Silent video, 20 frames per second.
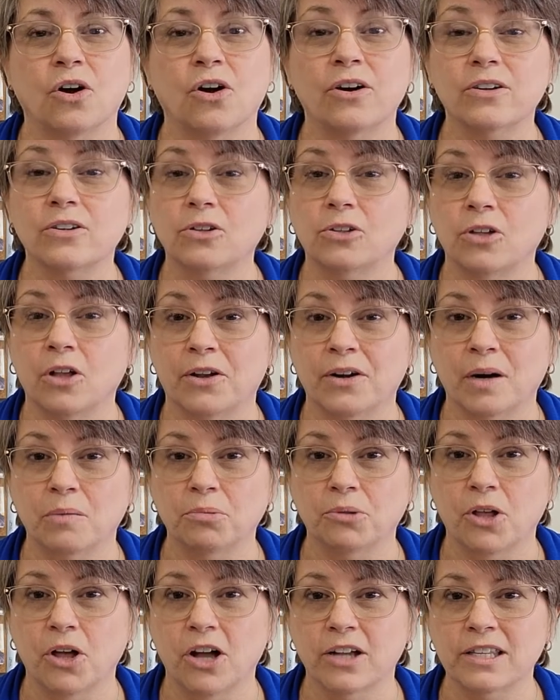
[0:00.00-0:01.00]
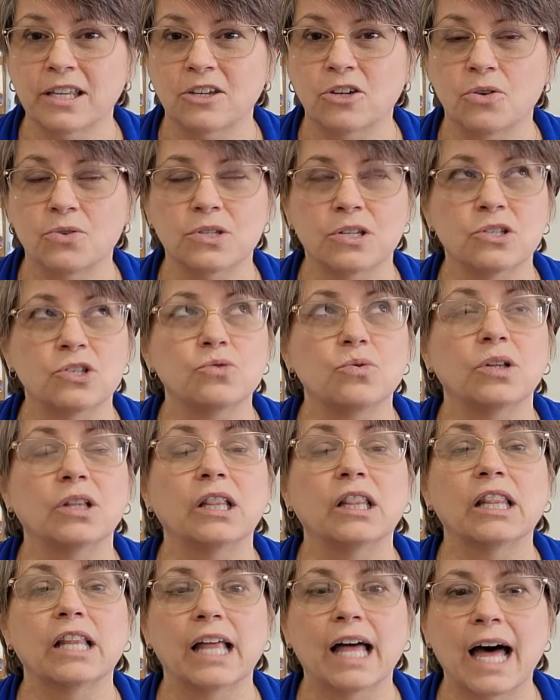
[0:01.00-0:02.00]
article on our blog that goes into a
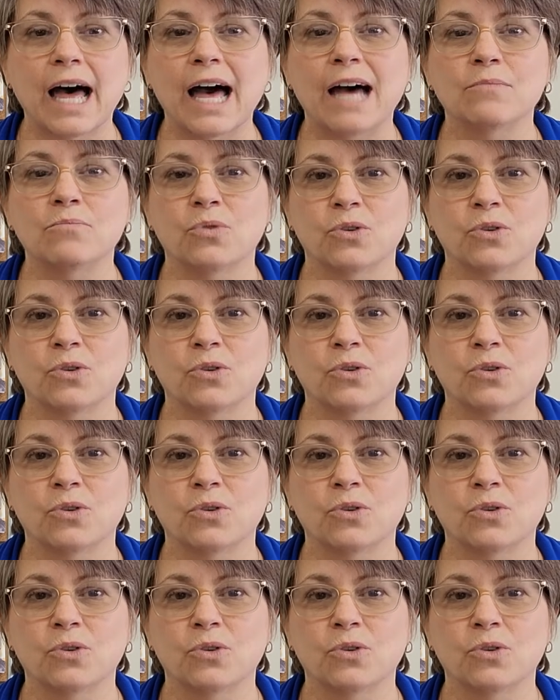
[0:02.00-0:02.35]
lot